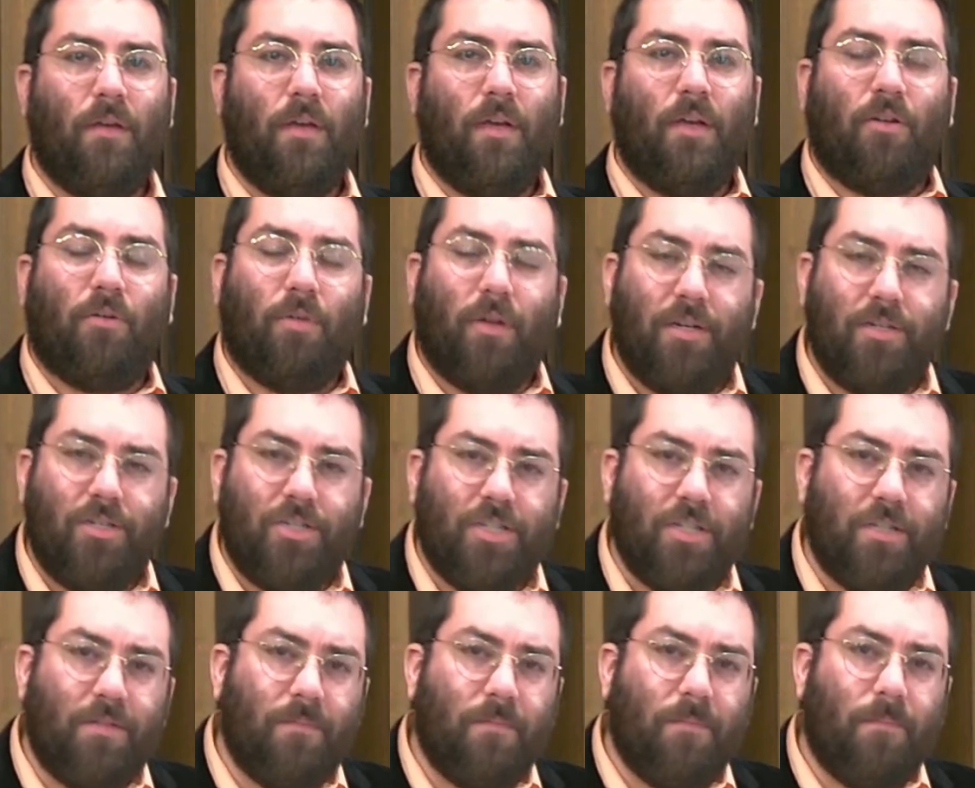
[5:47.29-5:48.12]

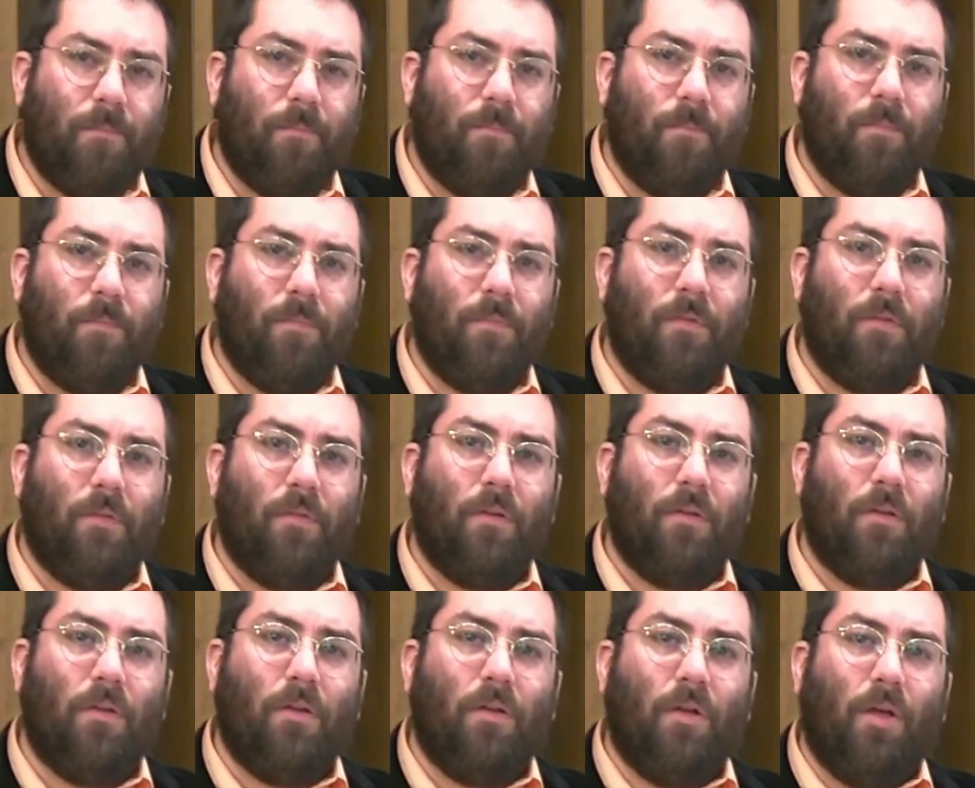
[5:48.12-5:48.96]
Christian,
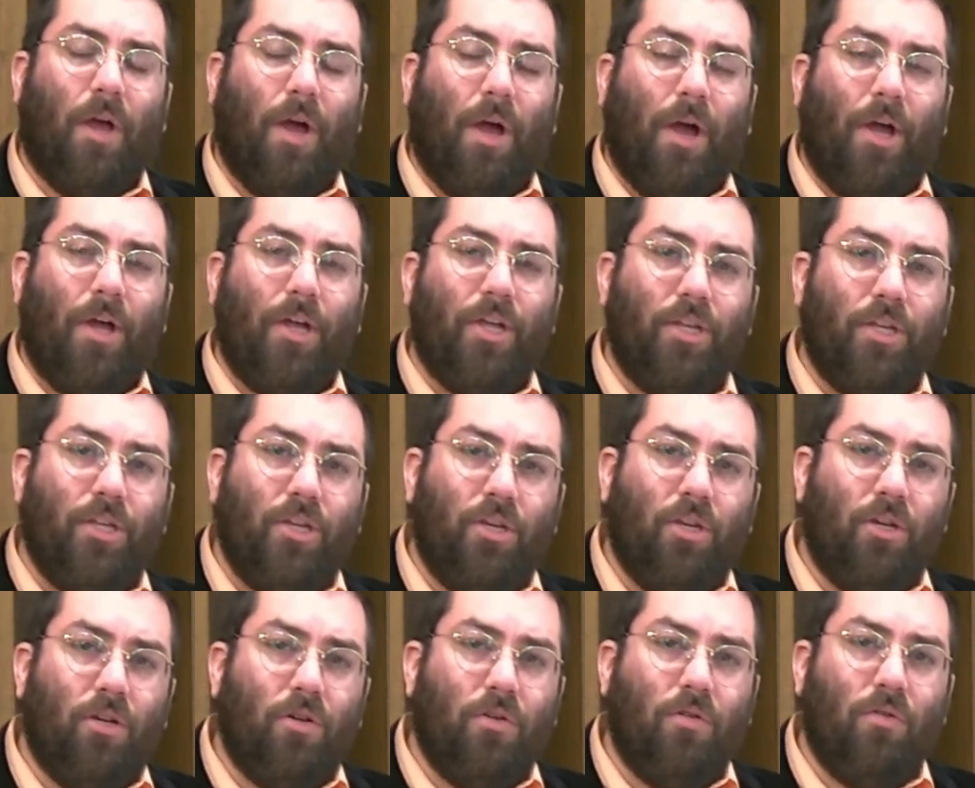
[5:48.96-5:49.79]

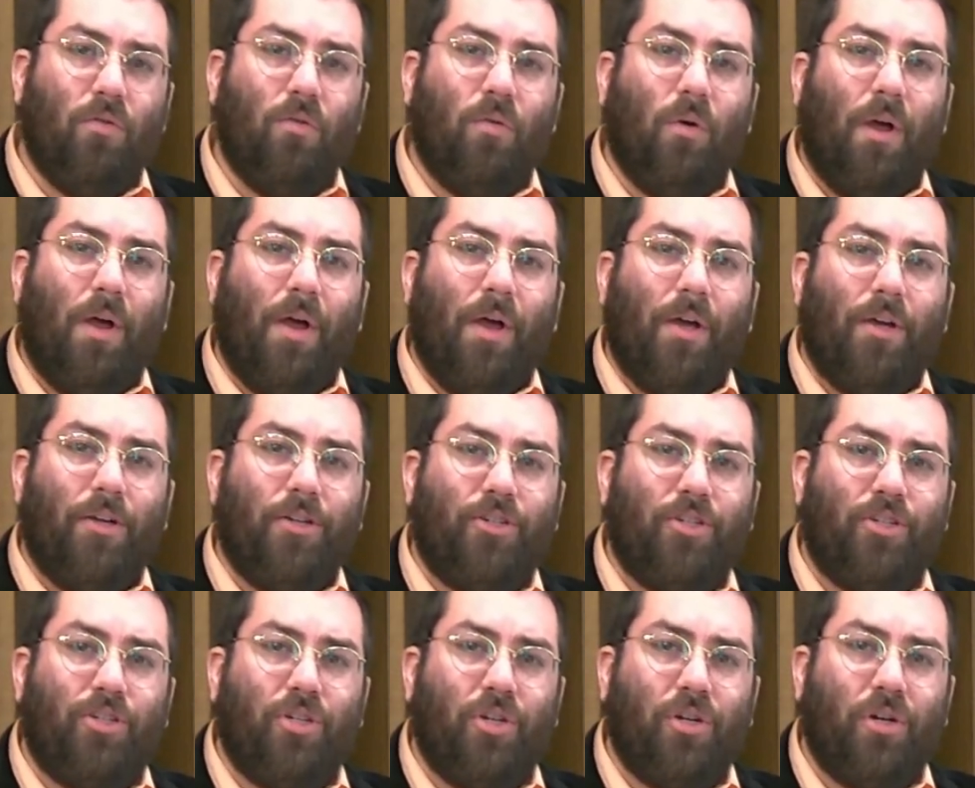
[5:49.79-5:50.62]
you
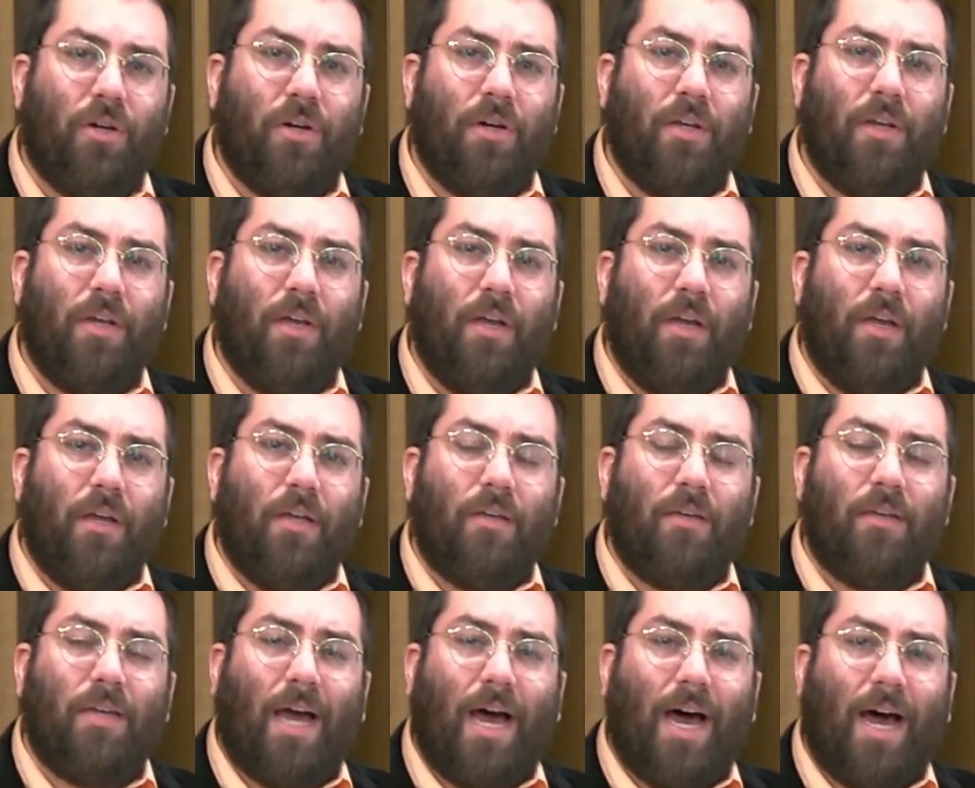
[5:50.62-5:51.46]
should
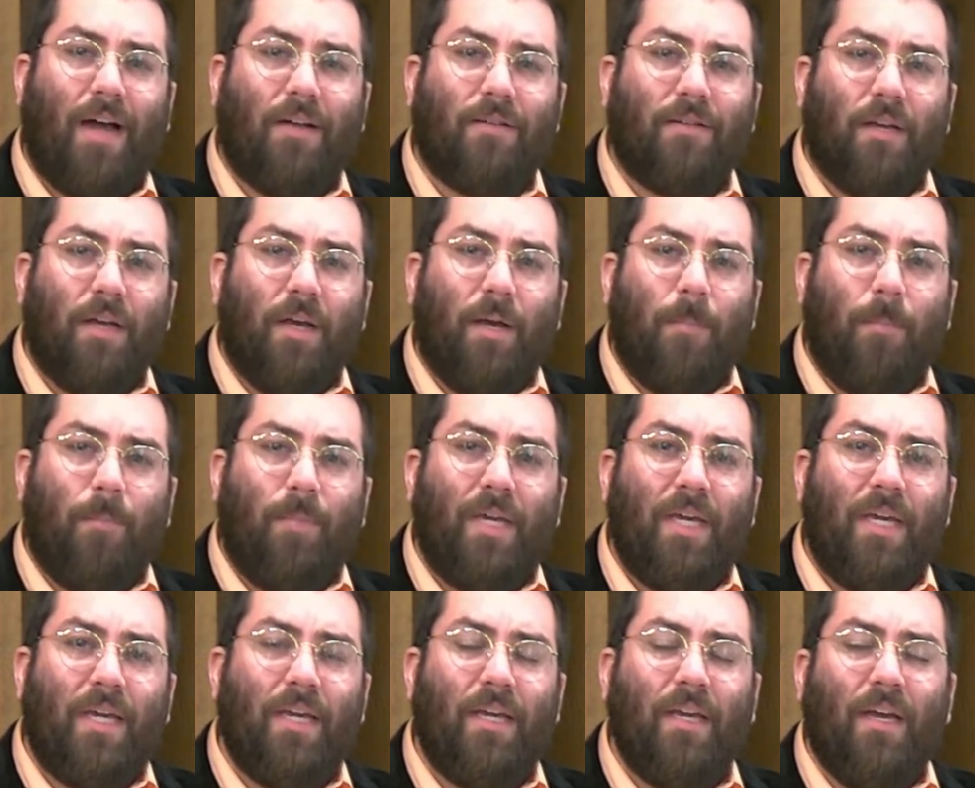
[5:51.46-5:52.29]
not
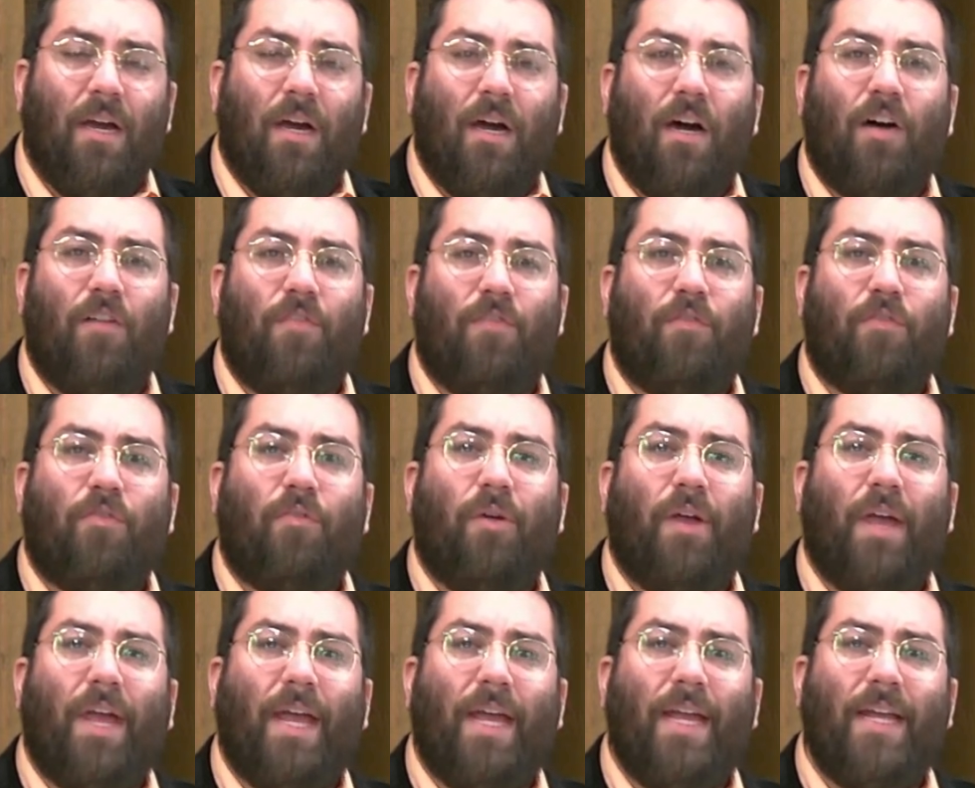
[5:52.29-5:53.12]
be
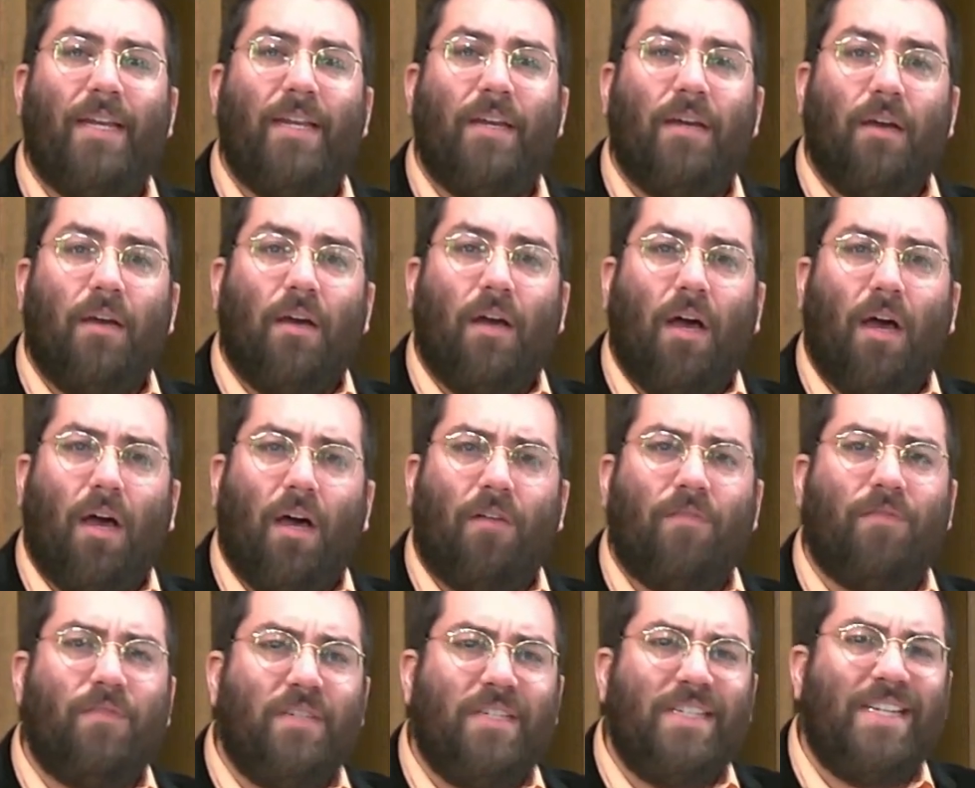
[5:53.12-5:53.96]
afraid
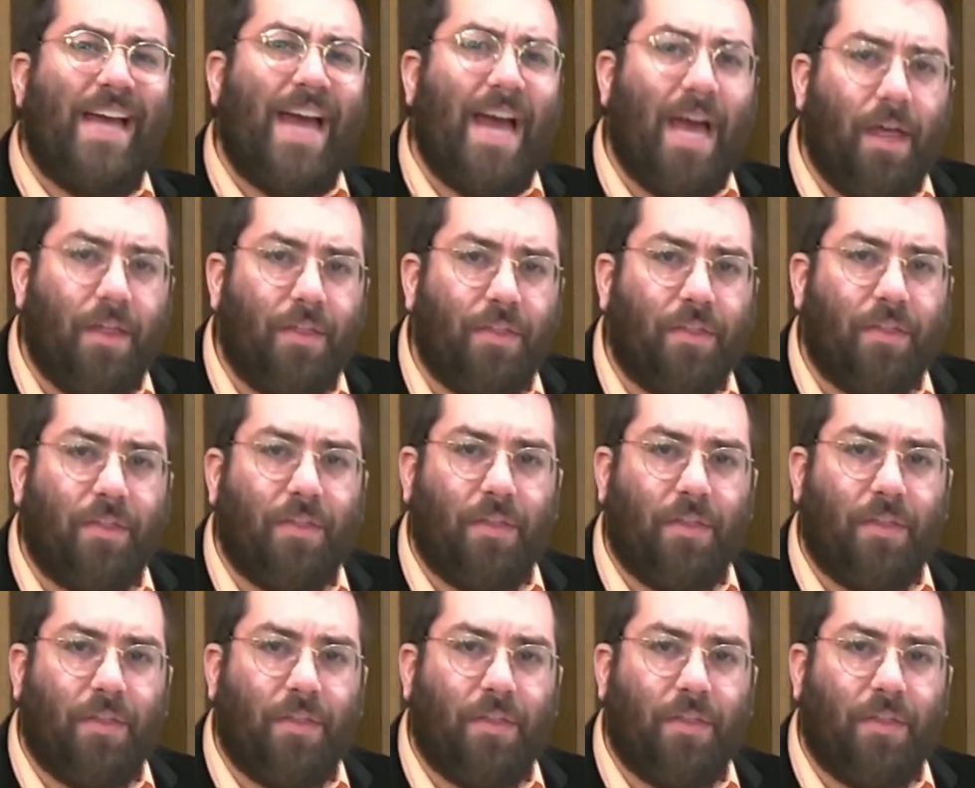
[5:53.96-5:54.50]
of death.